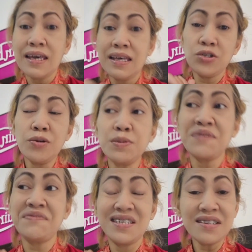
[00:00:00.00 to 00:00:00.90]
In
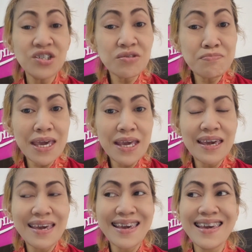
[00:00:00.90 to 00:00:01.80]
terms of decision
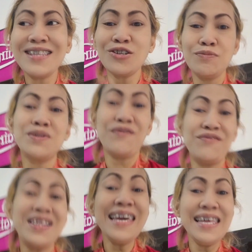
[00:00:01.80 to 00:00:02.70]
making, in terms of
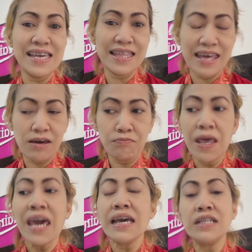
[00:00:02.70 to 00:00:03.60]
leading them,
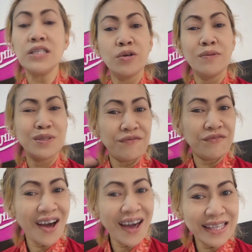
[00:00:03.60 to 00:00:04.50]
in terms
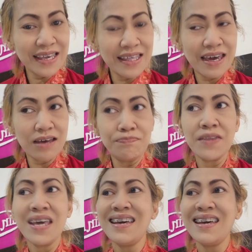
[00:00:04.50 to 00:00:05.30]
of guiding them,